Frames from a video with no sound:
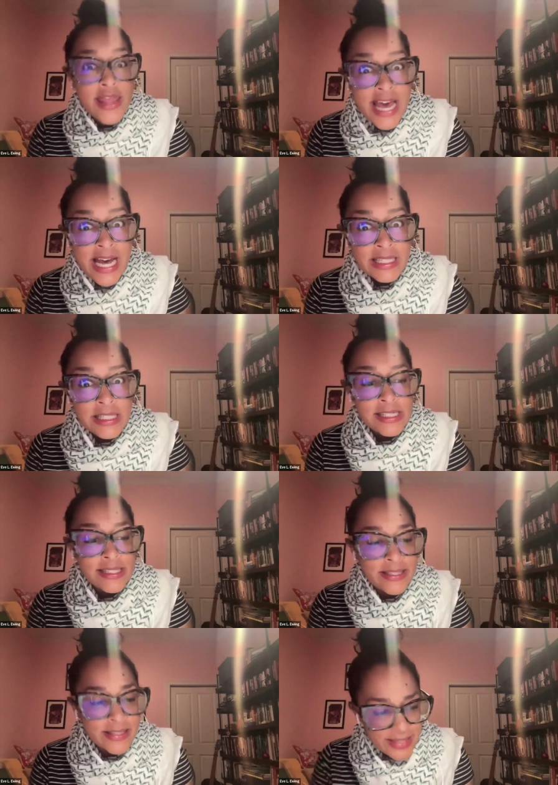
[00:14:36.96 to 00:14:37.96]
that
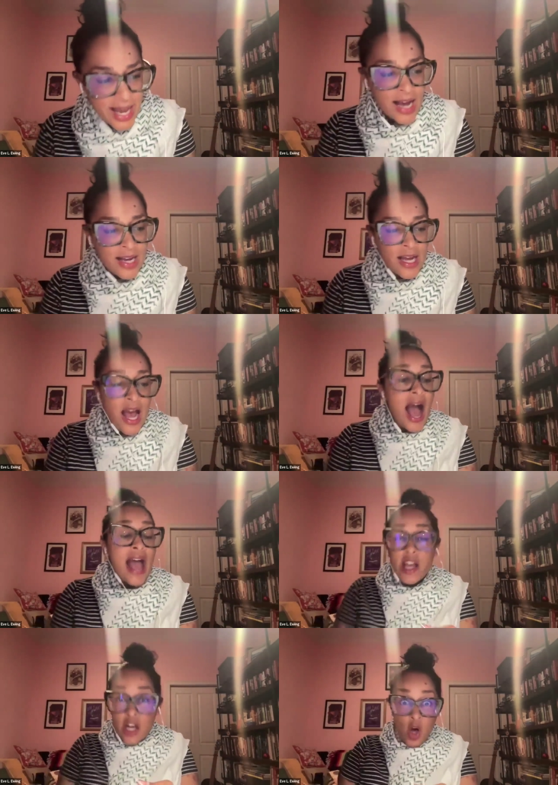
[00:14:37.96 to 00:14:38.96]
sock."
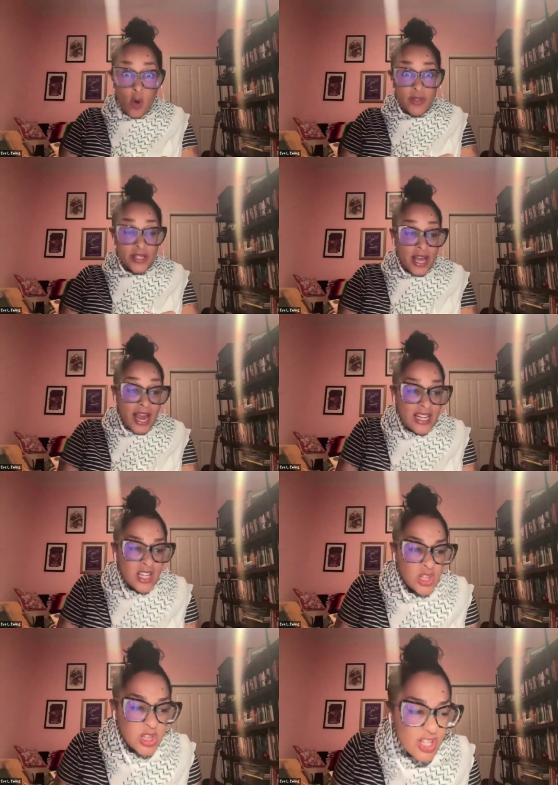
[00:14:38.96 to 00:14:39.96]
I gulped
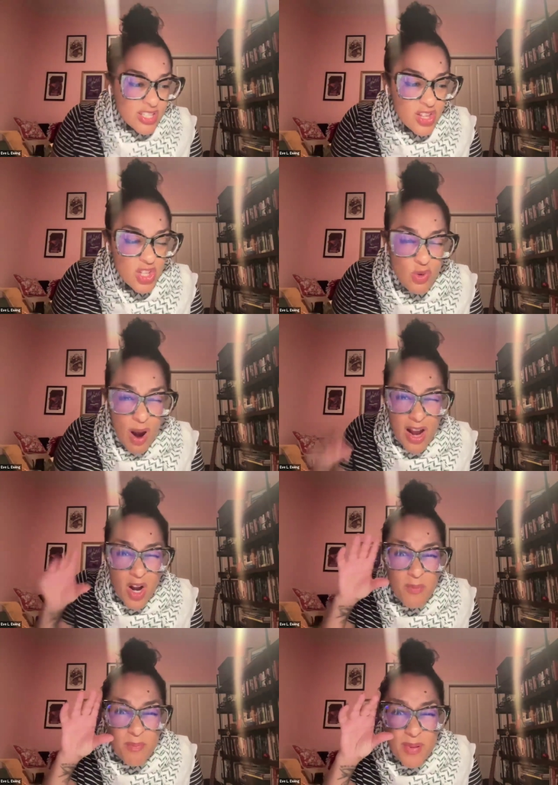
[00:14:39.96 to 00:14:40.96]
and I looked at the
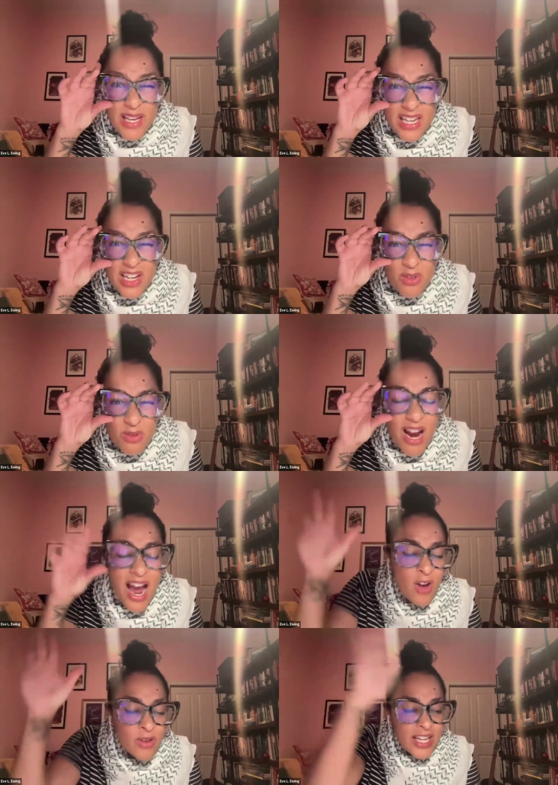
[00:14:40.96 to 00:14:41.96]
dryer, big and
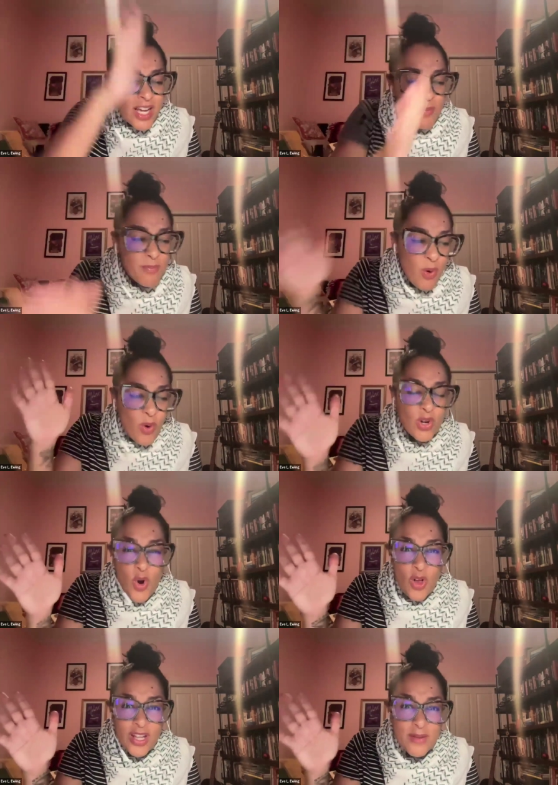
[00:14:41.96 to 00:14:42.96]
round like a
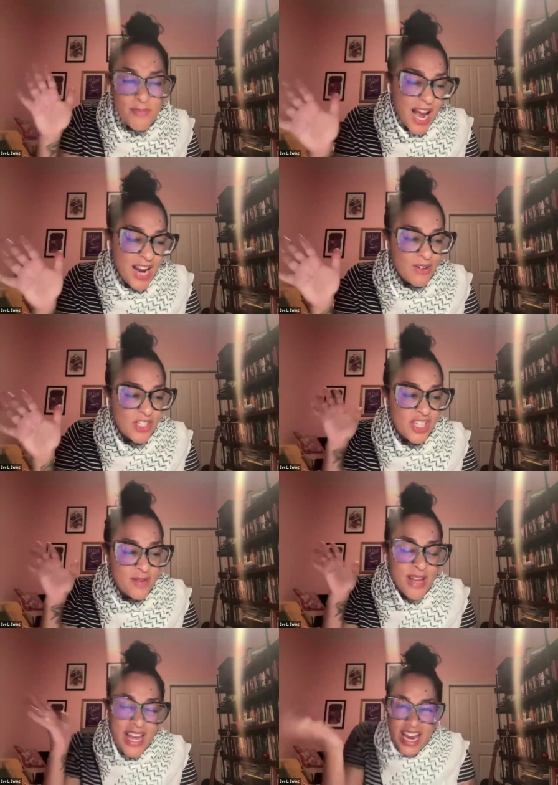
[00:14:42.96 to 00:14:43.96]
porthole on a pirate
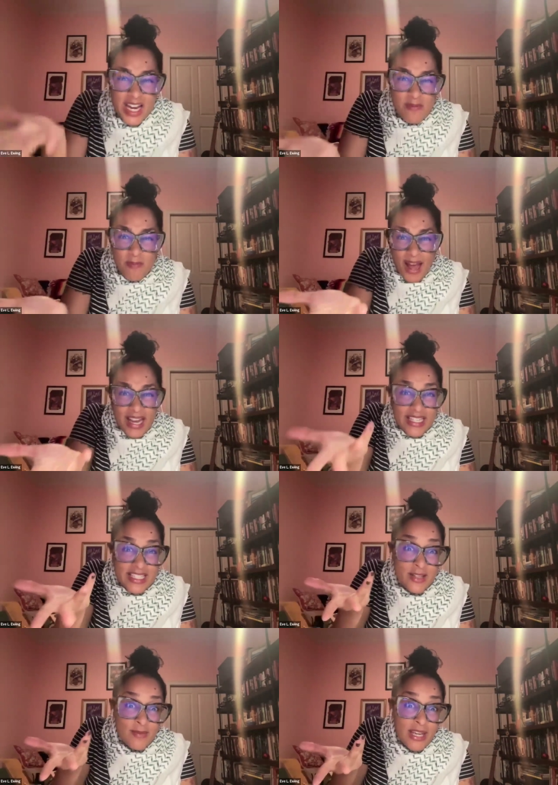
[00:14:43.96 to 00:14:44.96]
ship. It
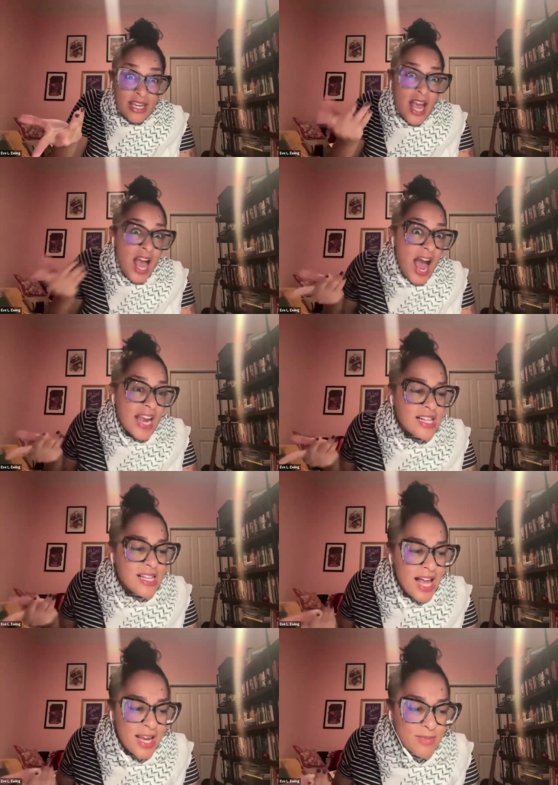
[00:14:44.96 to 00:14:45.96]
beckoned to me. I
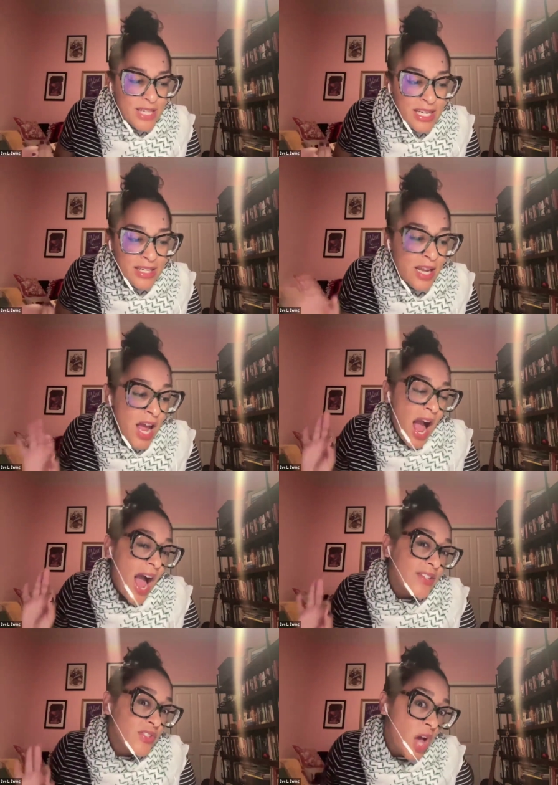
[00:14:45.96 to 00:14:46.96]
climbed in.
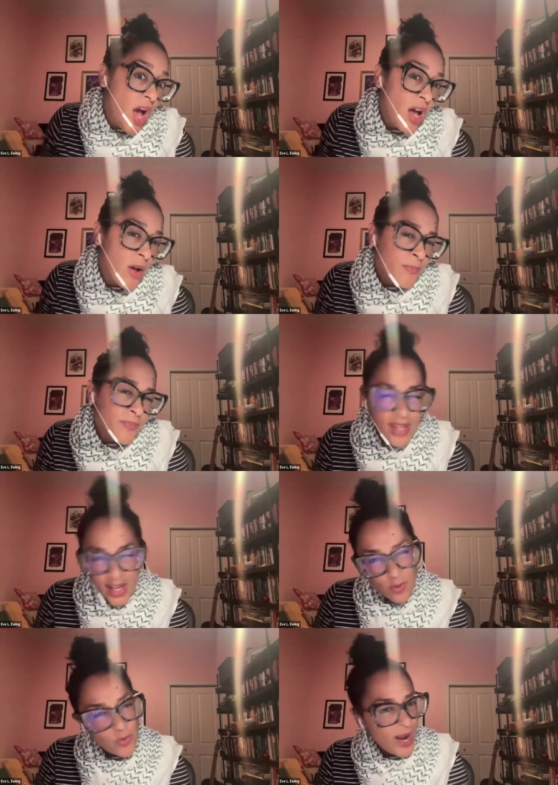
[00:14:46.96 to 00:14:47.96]
I saw
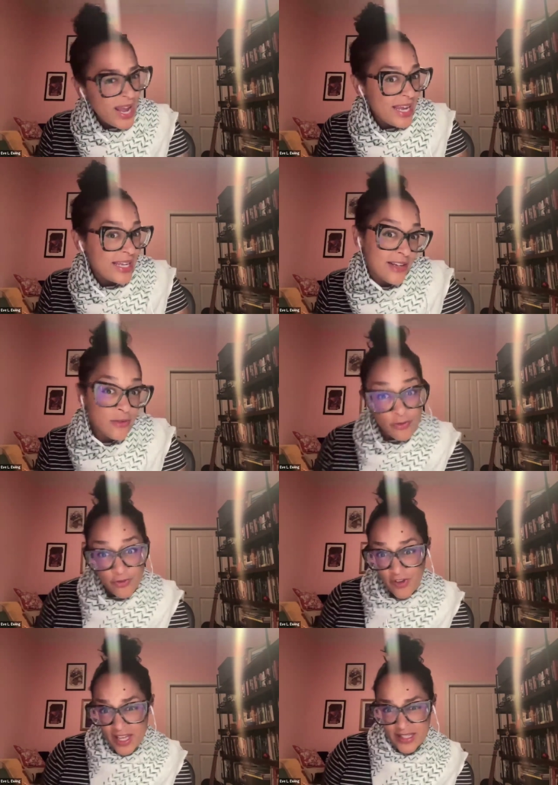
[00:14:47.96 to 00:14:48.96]
a red and
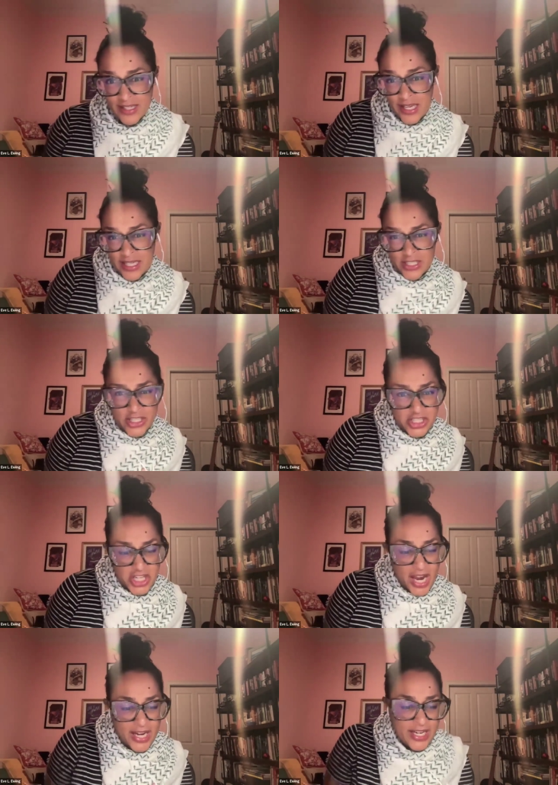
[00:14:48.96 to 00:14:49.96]
fancy and
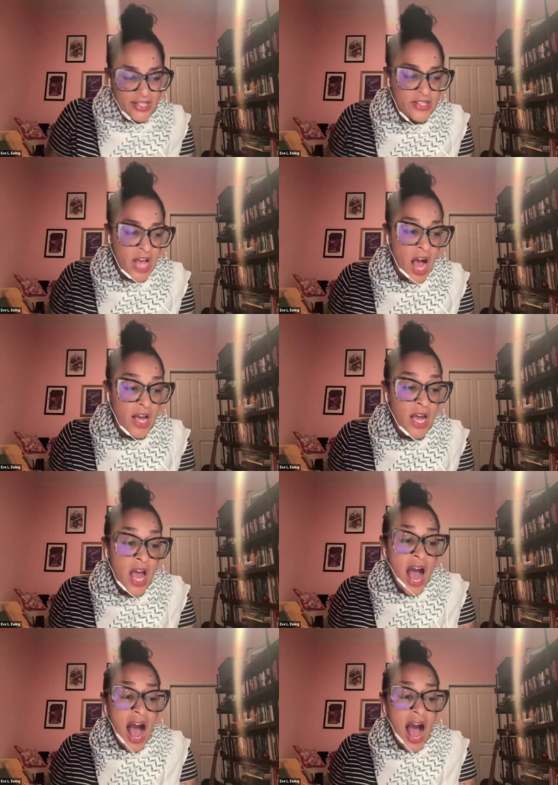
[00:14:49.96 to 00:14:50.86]
shiny sock.